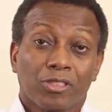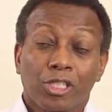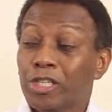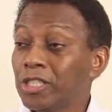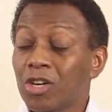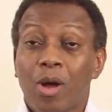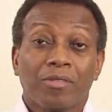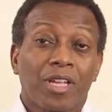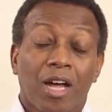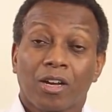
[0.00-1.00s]
She couldn't go out
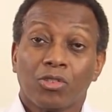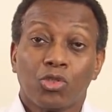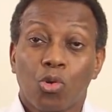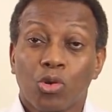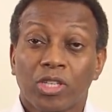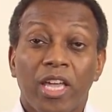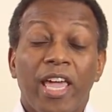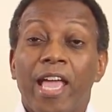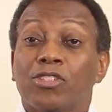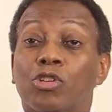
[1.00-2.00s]
and knock on doors,
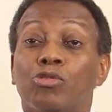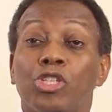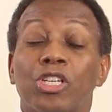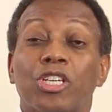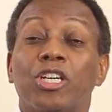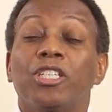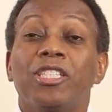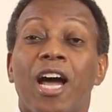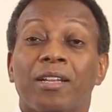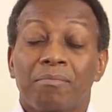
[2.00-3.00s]
and so she could
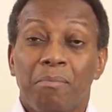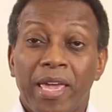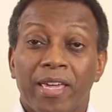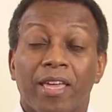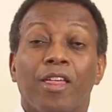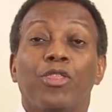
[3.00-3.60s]
not make